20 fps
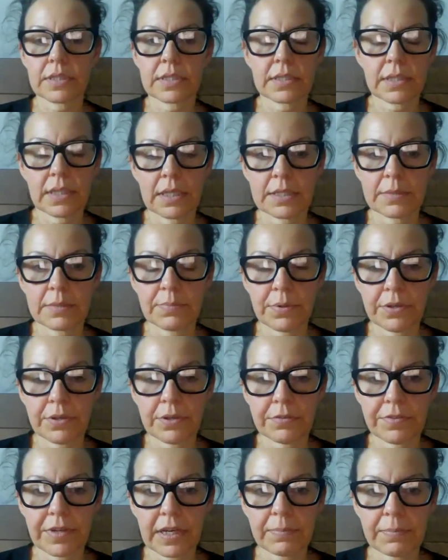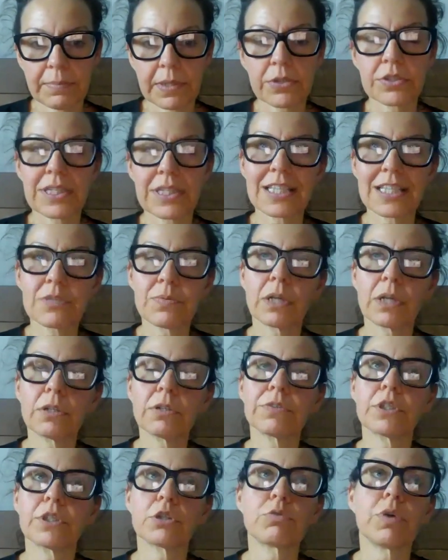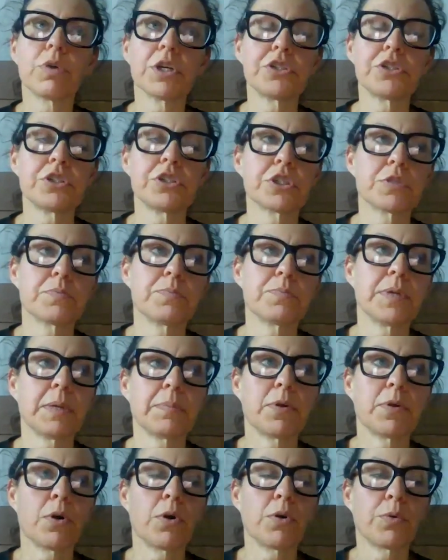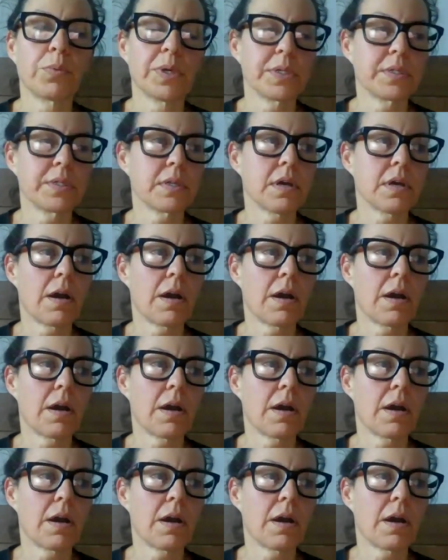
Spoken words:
it's perfect, because that's one of the questions people always